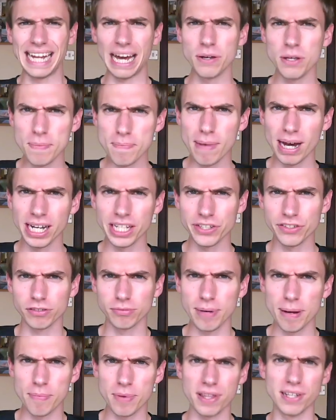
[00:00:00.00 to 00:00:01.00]
Now you might
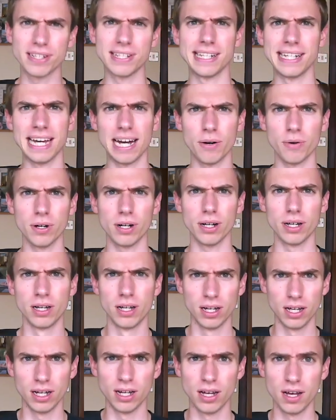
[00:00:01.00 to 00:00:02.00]
remember that in our
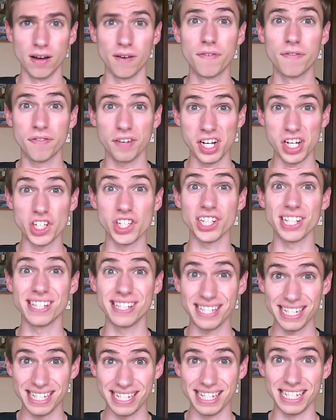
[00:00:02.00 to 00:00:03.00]
French
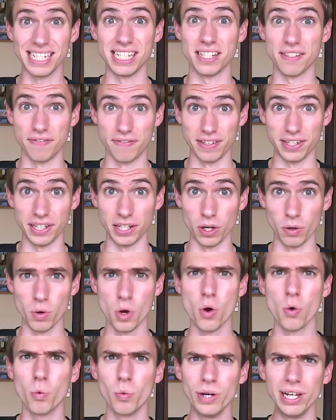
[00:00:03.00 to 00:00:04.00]
cities
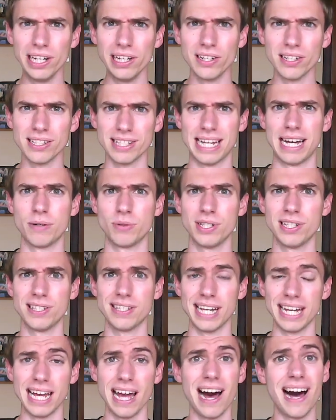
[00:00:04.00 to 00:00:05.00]
video, we learned how to
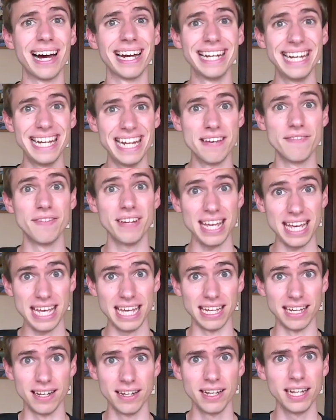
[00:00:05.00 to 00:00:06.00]
say I live
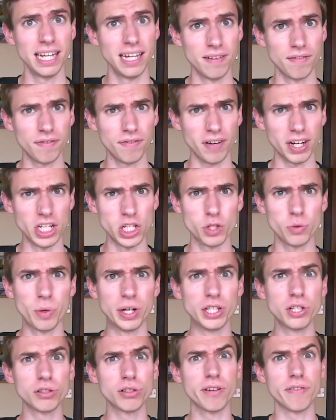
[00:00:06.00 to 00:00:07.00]
in French
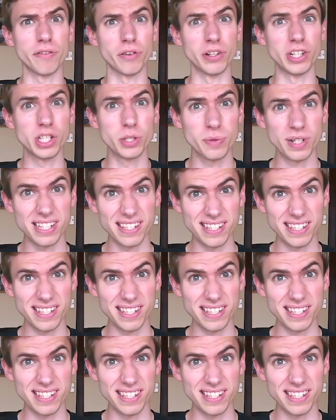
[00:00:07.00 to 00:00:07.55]
when you're referring to a